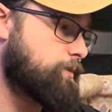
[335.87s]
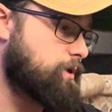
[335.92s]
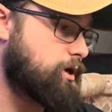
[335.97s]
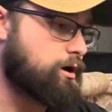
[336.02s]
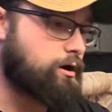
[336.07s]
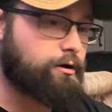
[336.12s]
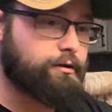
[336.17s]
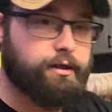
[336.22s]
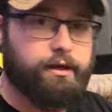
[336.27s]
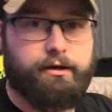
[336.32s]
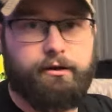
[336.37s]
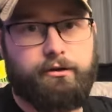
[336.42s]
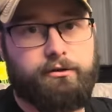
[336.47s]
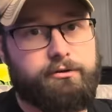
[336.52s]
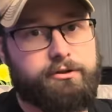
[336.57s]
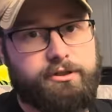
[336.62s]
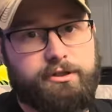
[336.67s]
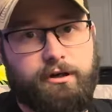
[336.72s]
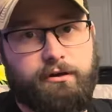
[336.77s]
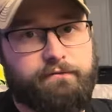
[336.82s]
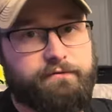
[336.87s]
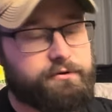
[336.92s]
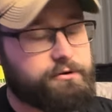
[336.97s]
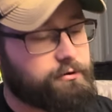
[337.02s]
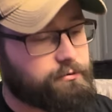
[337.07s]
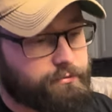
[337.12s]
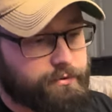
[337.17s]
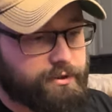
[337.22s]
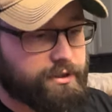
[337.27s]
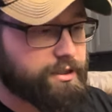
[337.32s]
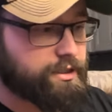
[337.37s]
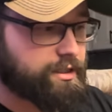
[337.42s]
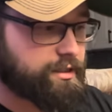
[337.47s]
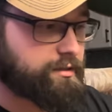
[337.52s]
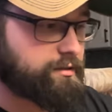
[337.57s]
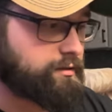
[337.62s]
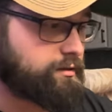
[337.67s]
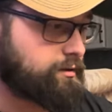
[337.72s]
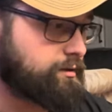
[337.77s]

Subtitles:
all that other stuff you don't really need.